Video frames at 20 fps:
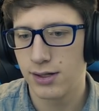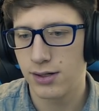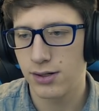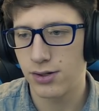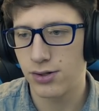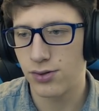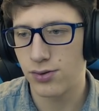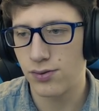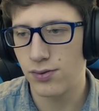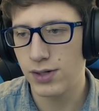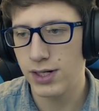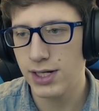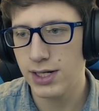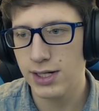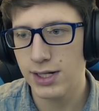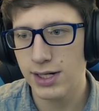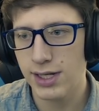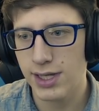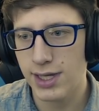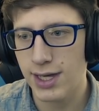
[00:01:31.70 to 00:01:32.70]

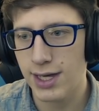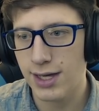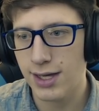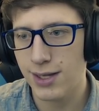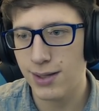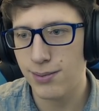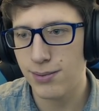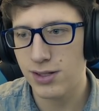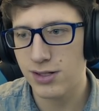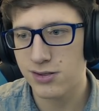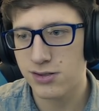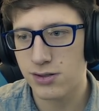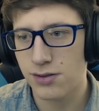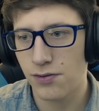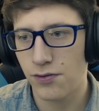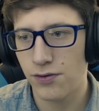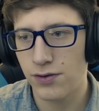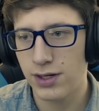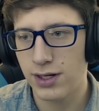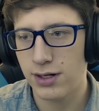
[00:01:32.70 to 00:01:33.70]
Green
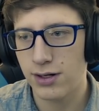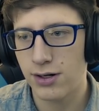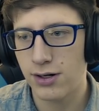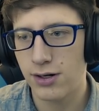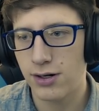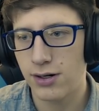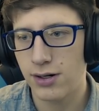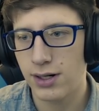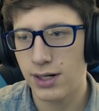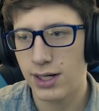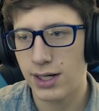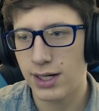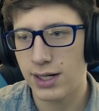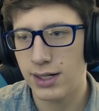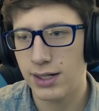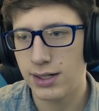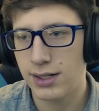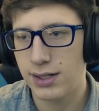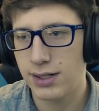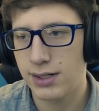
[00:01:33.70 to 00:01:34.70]
atmosphere
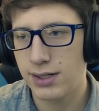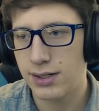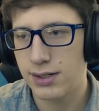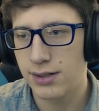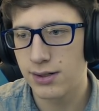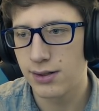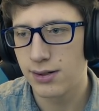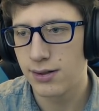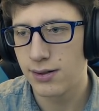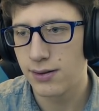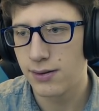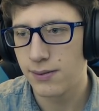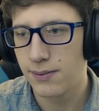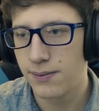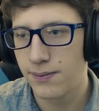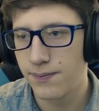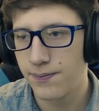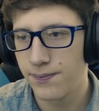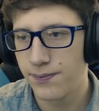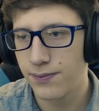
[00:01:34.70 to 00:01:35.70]
and...
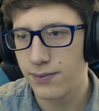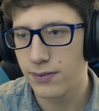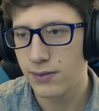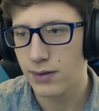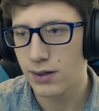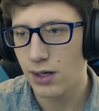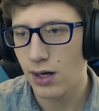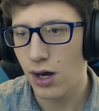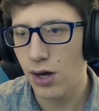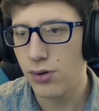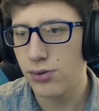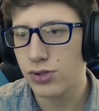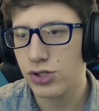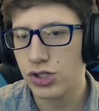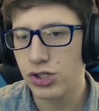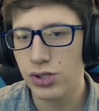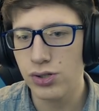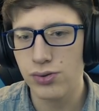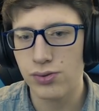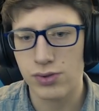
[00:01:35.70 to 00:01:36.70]
Oh,
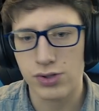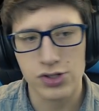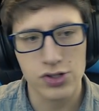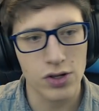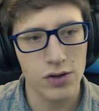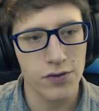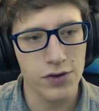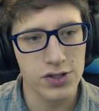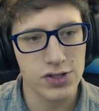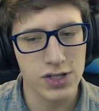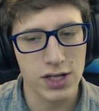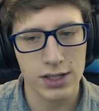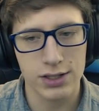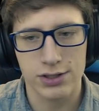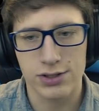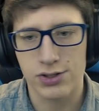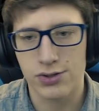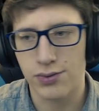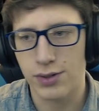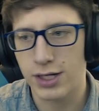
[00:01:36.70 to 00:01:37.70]
shoot! Surface
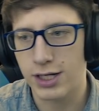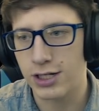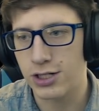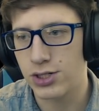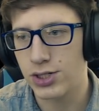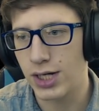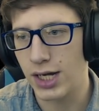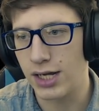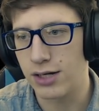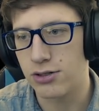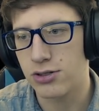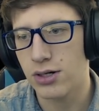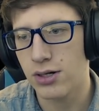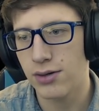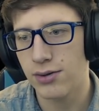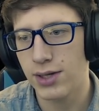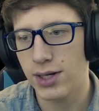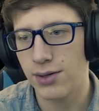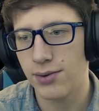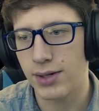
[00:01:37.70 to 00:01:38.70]
colors we can change. Oh,
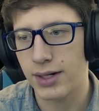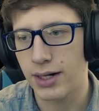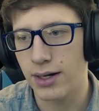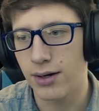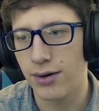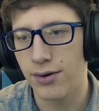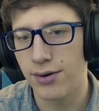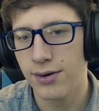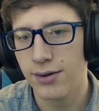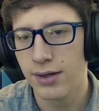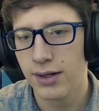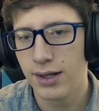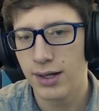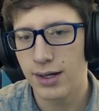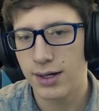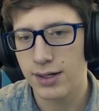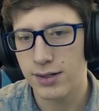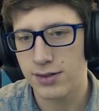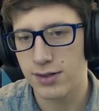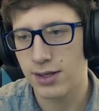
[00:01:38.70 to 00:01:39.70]
there we go.
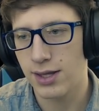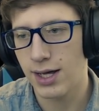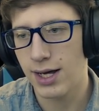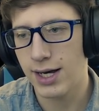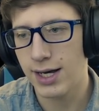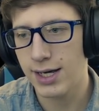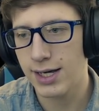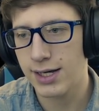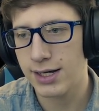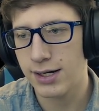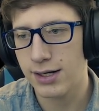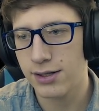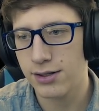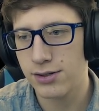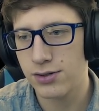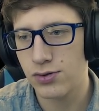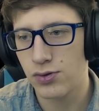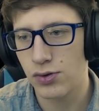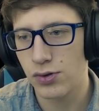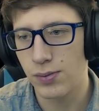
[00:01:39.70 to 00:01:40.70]
Okay, so the high
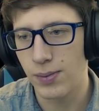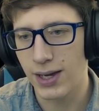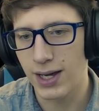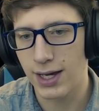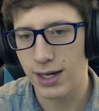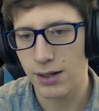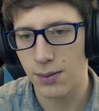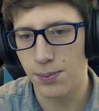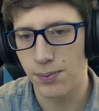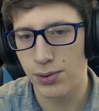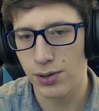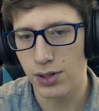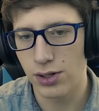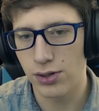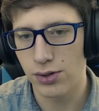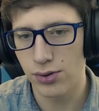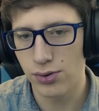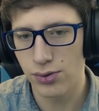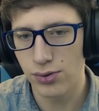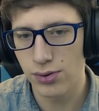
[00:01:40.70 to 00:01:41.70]
colors will make
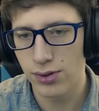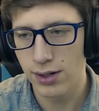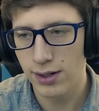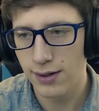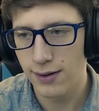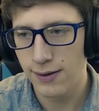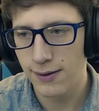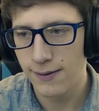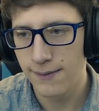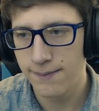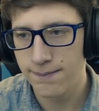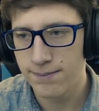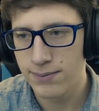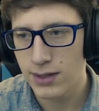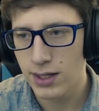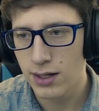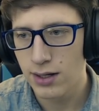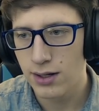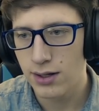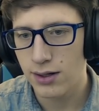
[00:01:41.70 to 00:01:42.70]
blue.
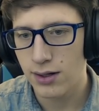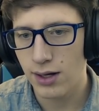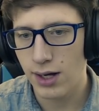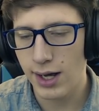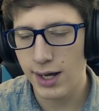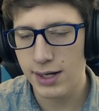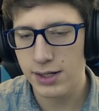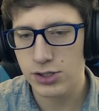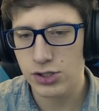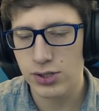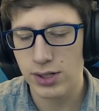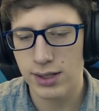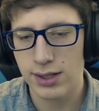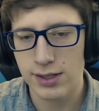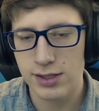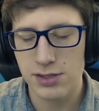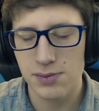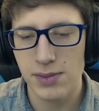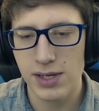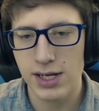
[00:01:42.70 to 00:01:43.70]
Actually,
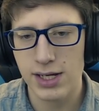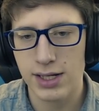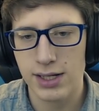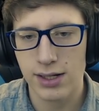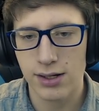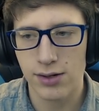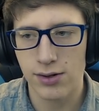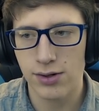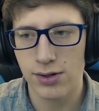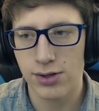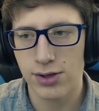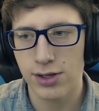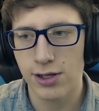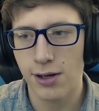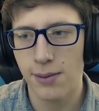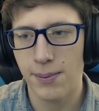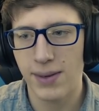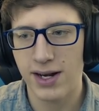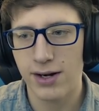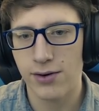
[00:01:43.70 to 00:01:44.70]
let's make Earth
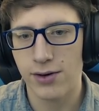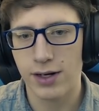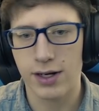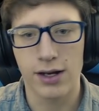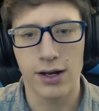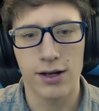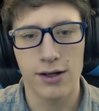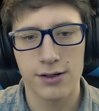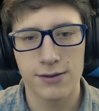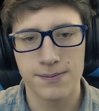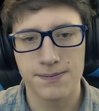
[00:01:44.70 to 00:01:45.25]
America.